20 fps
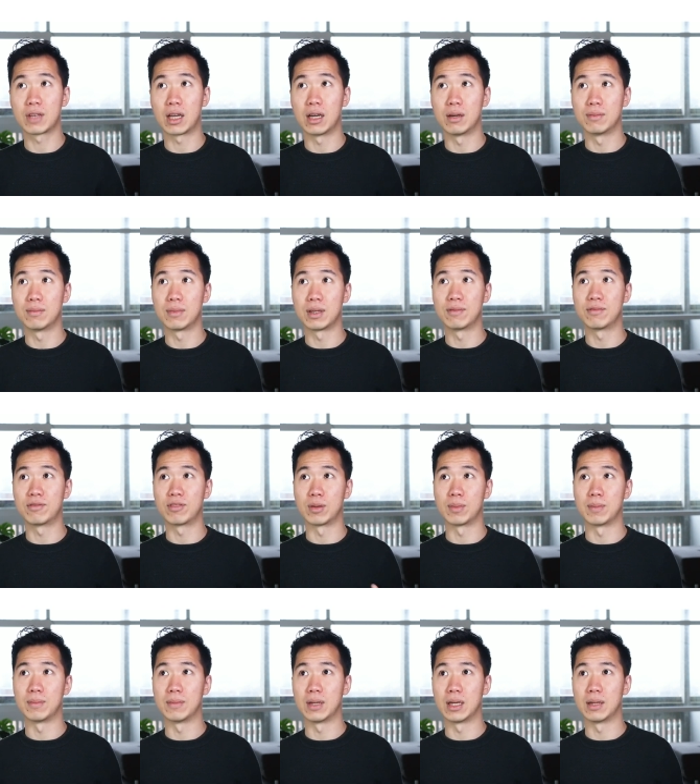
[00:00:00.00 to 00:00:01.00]
coming
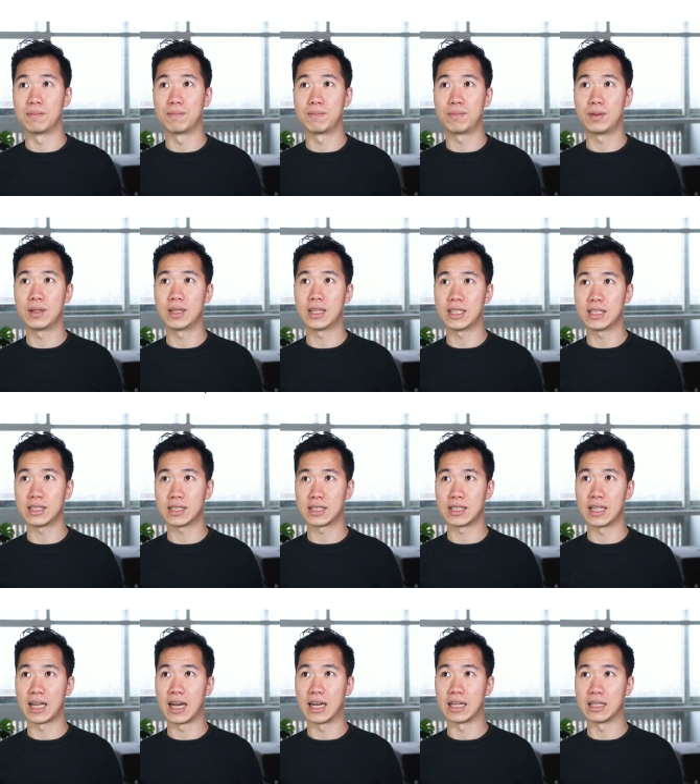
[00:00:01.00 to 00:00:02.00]
from a place
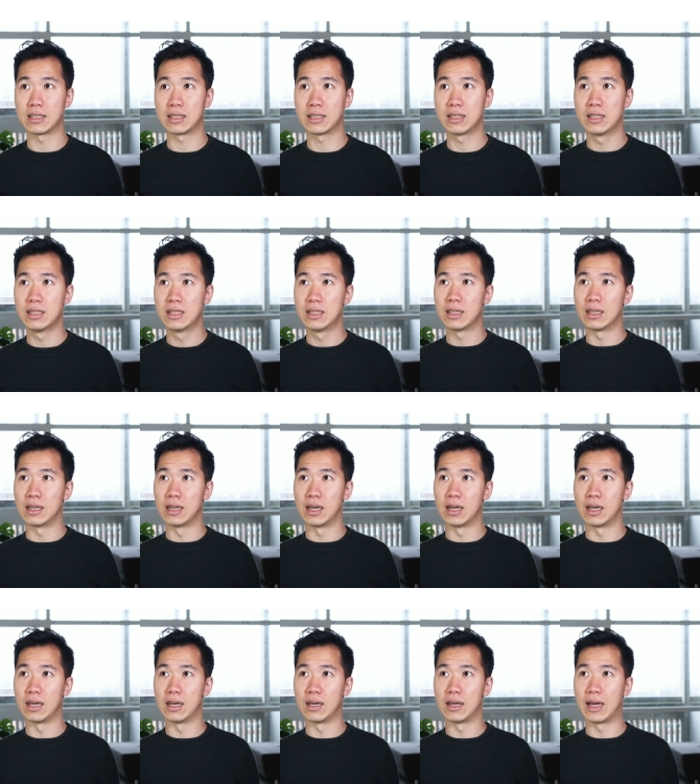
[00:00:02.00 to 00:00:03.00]
that
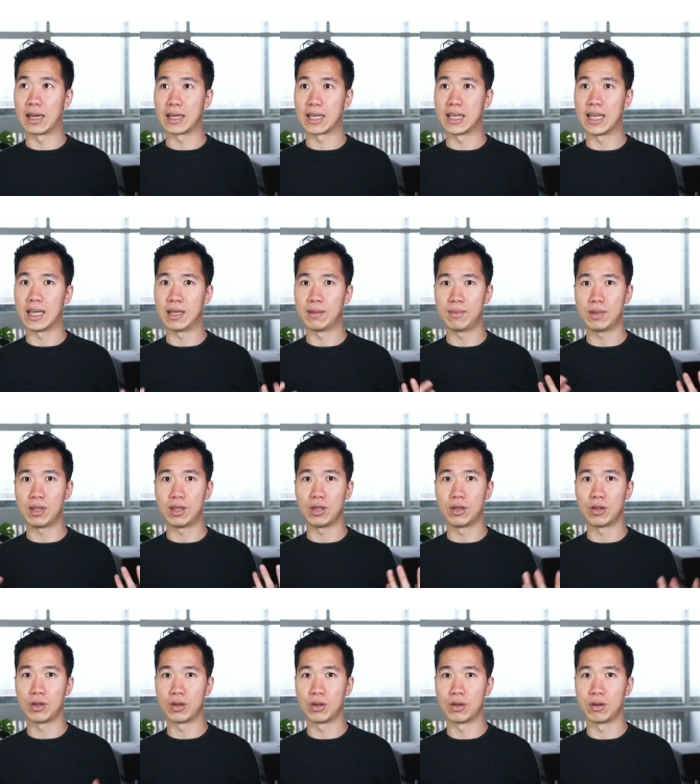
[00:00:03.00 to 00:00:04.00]
I came
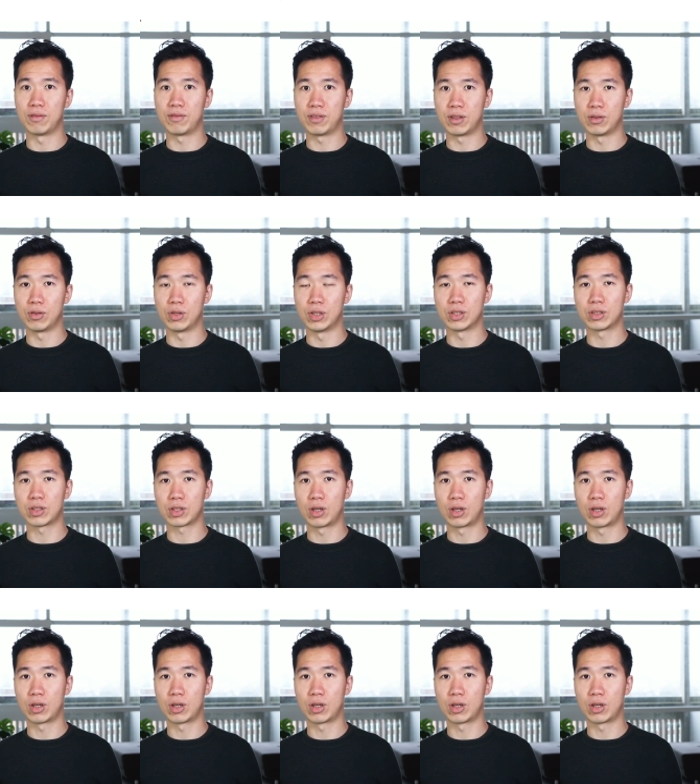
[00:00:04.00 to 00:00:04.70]
here a few years